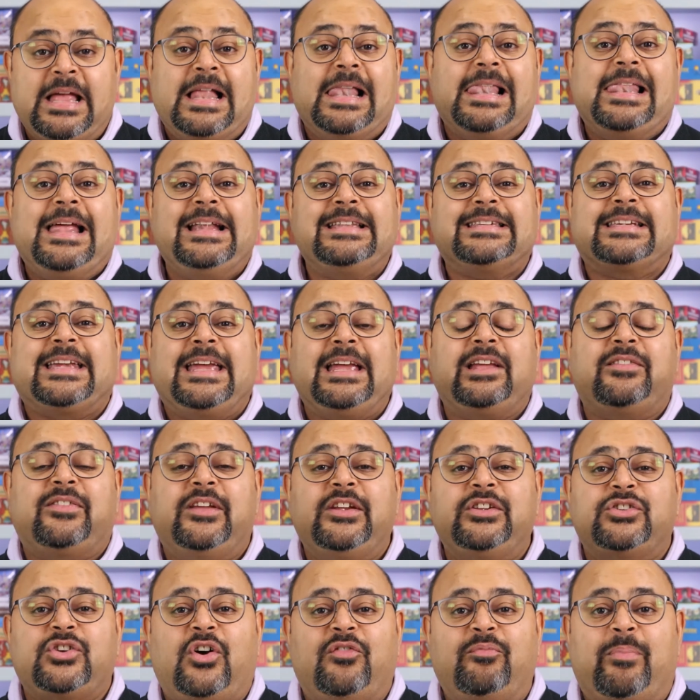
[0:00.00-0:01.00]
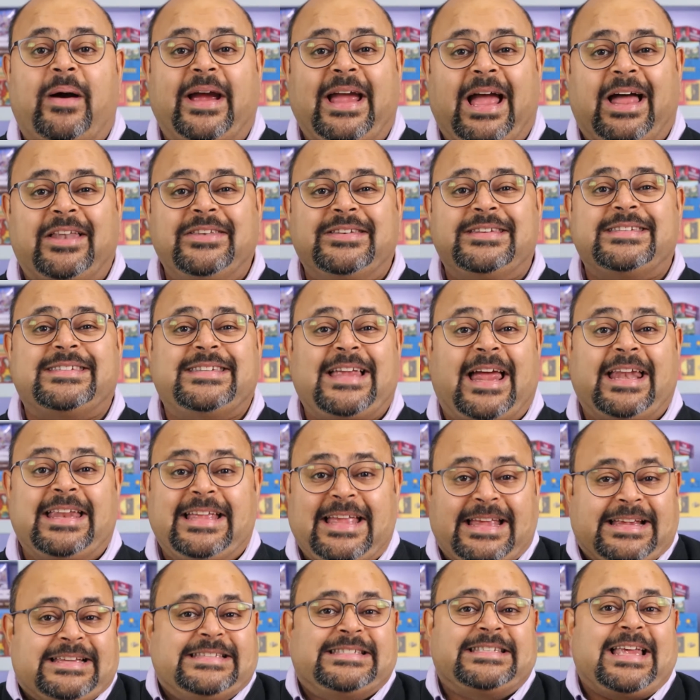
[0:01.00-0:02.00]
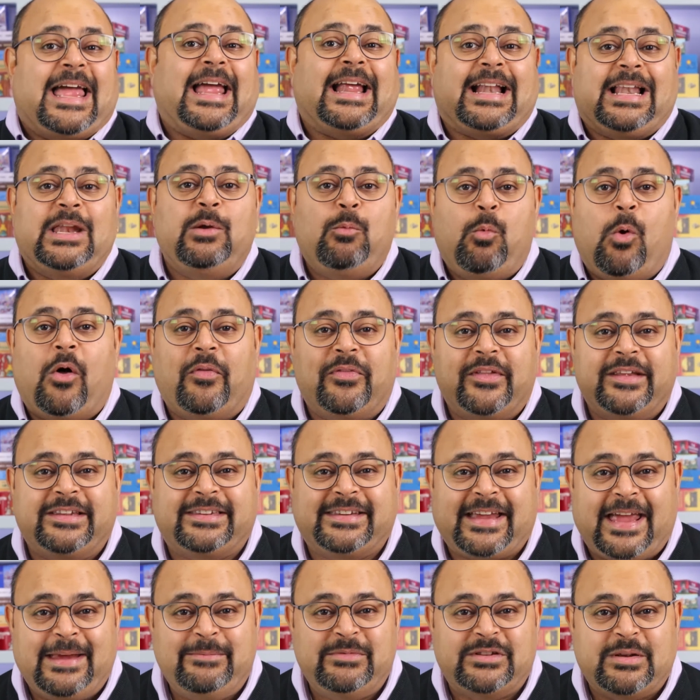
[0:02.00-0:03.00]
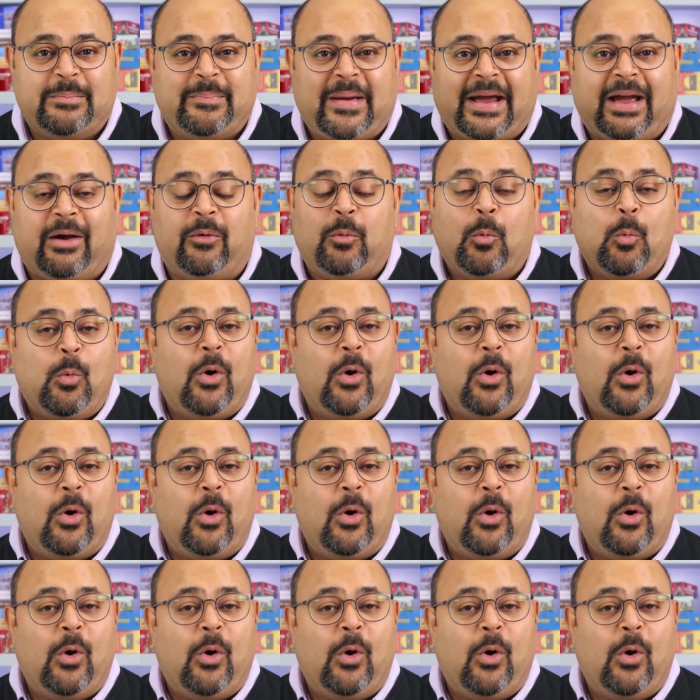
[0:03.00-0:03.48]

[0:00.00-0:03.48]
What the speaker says: Let's kick things off by understanding exactly what this game's about,